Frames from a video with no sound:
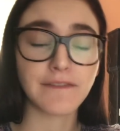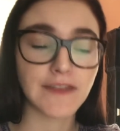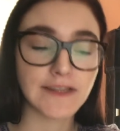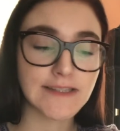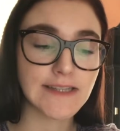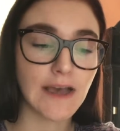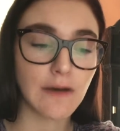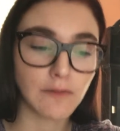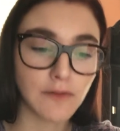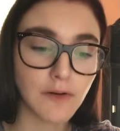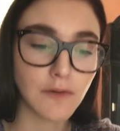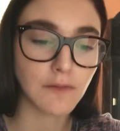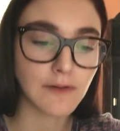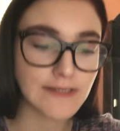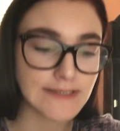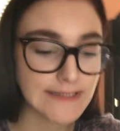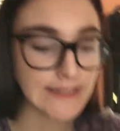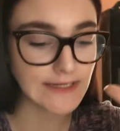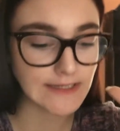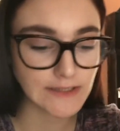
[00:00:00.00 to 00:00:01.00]
That's how it
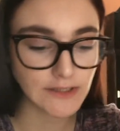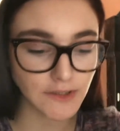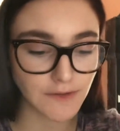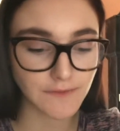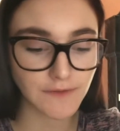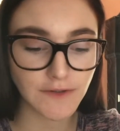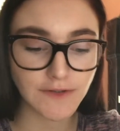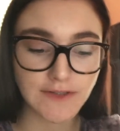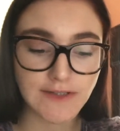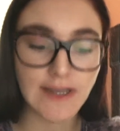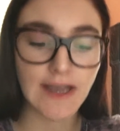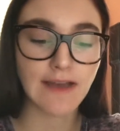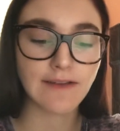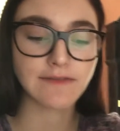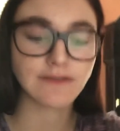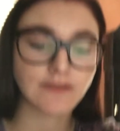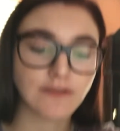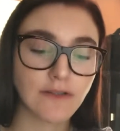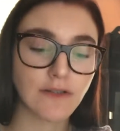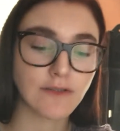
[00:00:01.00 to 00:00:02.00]
always is. Our first half
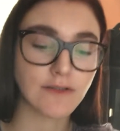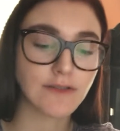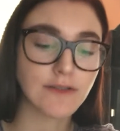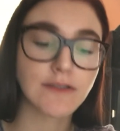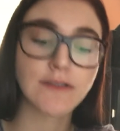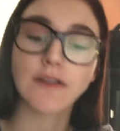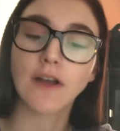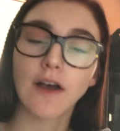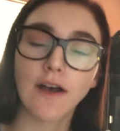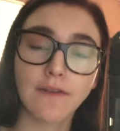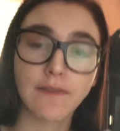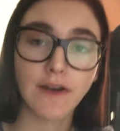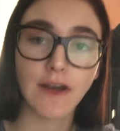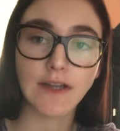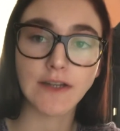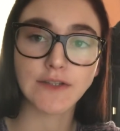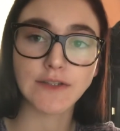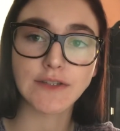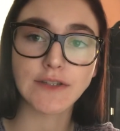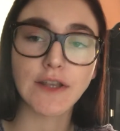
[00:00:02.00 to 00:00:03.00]
starts off
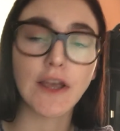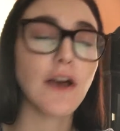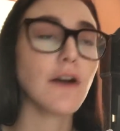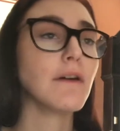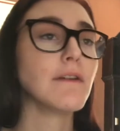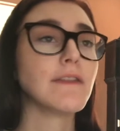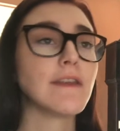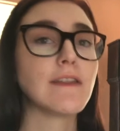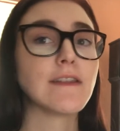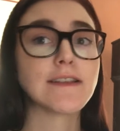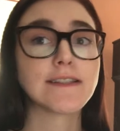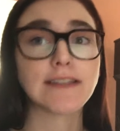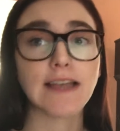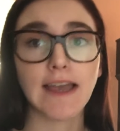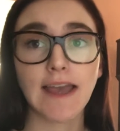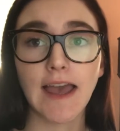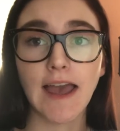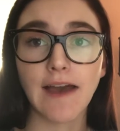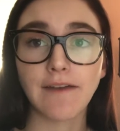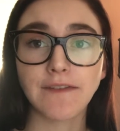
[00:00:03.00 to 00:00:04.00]
kind of slow and then the
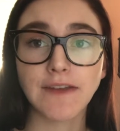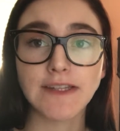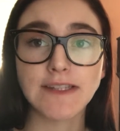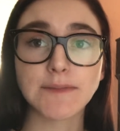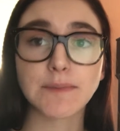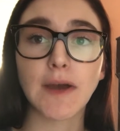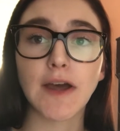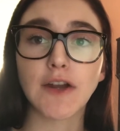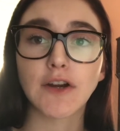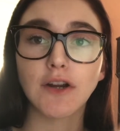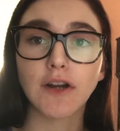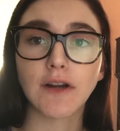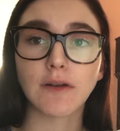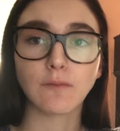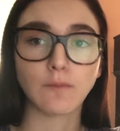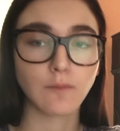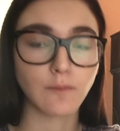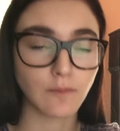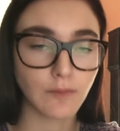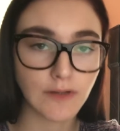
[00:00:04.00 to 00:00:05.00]
second half gets better
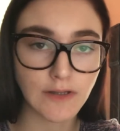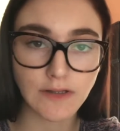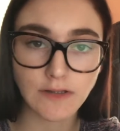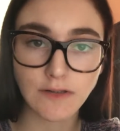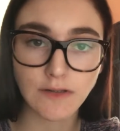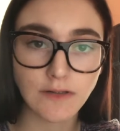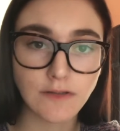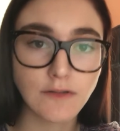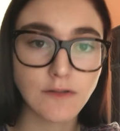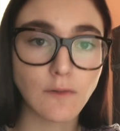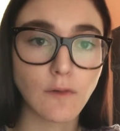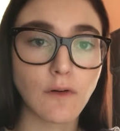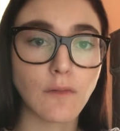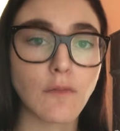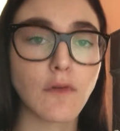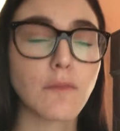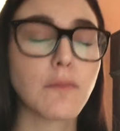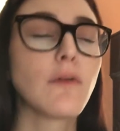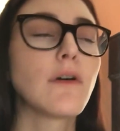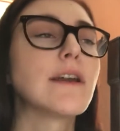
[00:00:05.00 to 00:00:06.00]
and we score
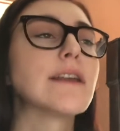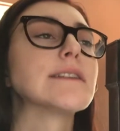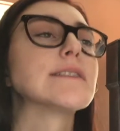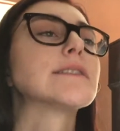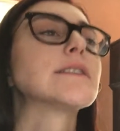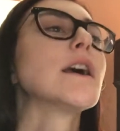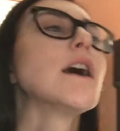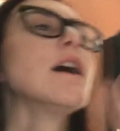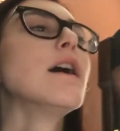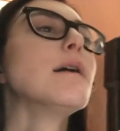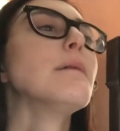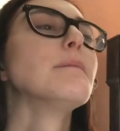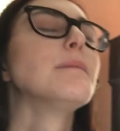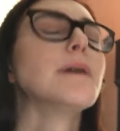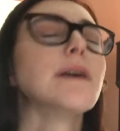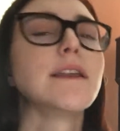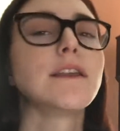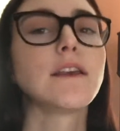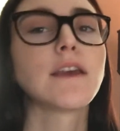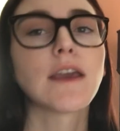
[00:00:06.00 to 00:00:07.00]
more points.
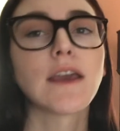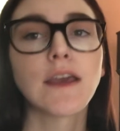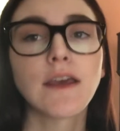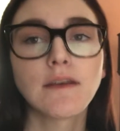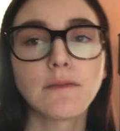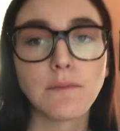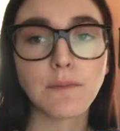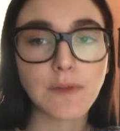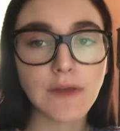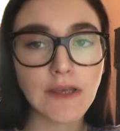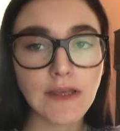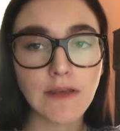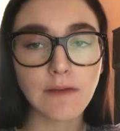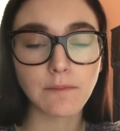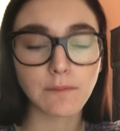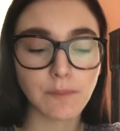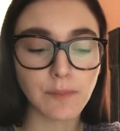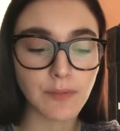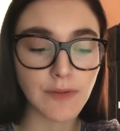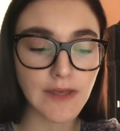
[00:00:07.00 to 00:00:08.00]
But you can't
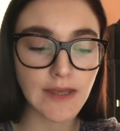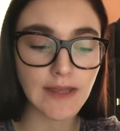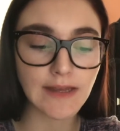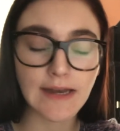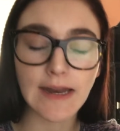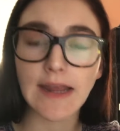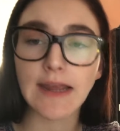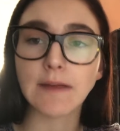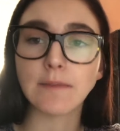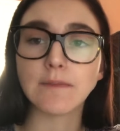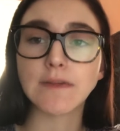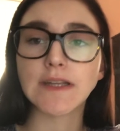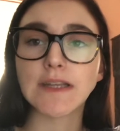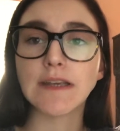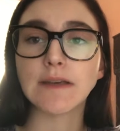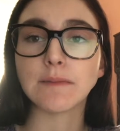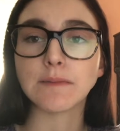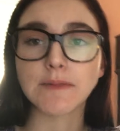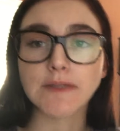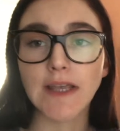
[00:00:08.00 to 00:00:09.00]
beat big name
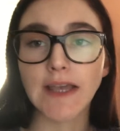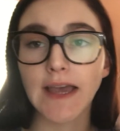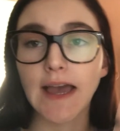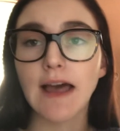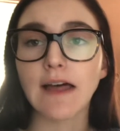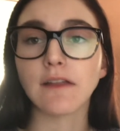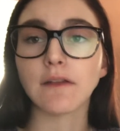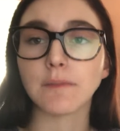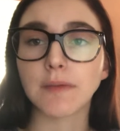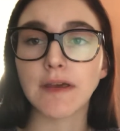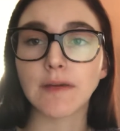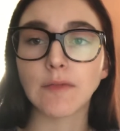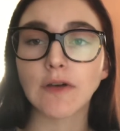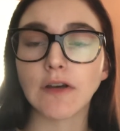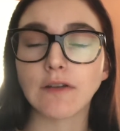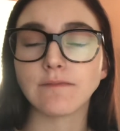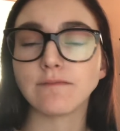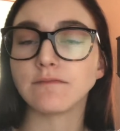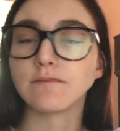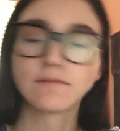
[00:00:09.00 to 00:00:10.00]
teams like
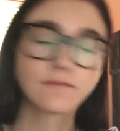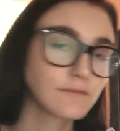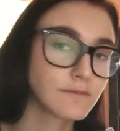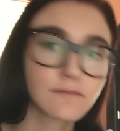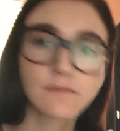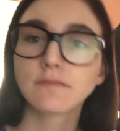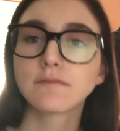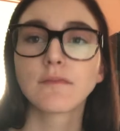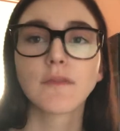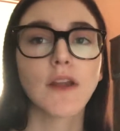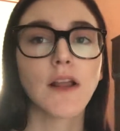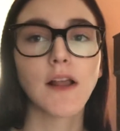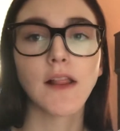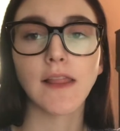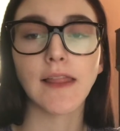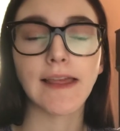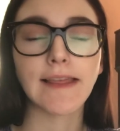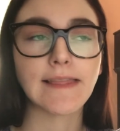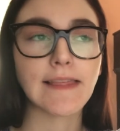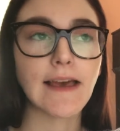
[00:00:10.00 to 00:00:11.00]
Alabama
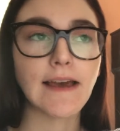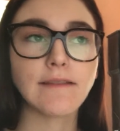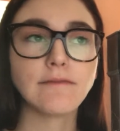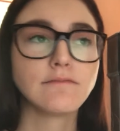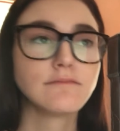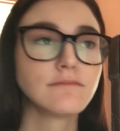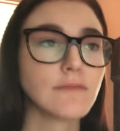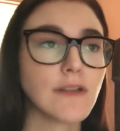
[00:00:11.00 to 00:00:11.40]
like that.